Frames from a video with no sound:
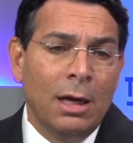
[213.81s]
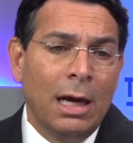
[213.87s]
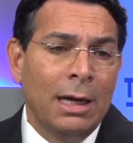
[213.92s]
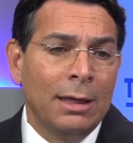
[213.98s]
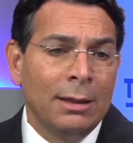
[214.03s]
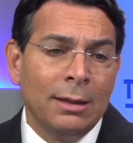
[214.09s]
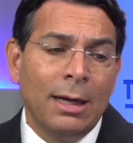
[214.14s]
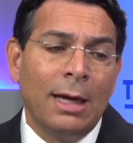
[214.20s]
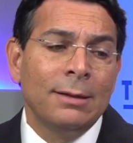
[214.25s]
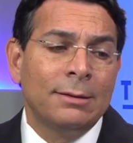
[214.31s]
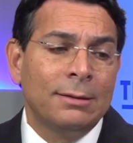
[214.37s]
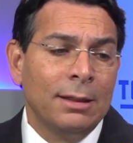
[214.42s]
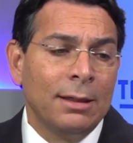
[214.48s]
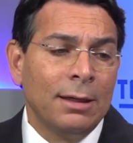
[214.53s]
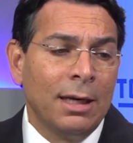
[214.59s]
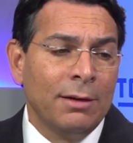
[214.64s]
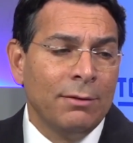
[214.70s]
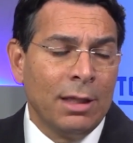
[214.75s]
I
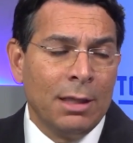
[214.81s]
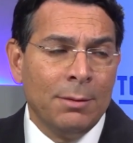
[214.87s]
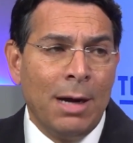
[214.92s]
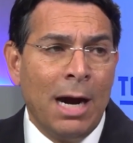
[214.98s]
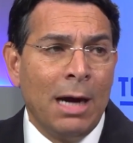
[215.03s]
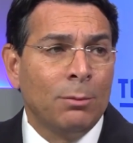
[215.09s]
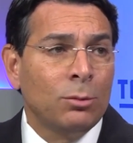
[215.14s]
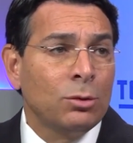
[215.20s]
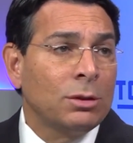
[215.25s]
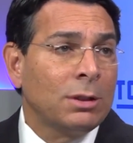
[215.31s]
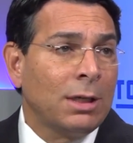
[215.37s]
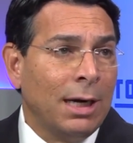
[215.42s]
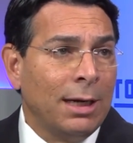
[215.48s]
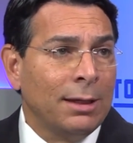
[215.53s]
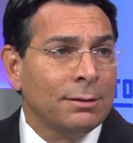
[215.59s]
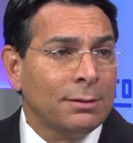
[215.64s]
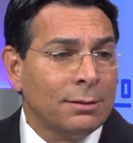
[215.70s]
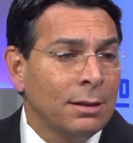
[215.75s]
think giving them armored
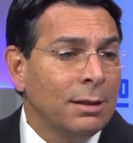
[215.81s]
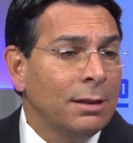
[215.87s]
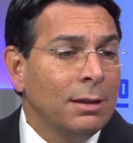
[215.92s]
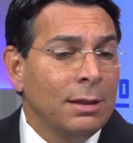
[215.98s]
cars,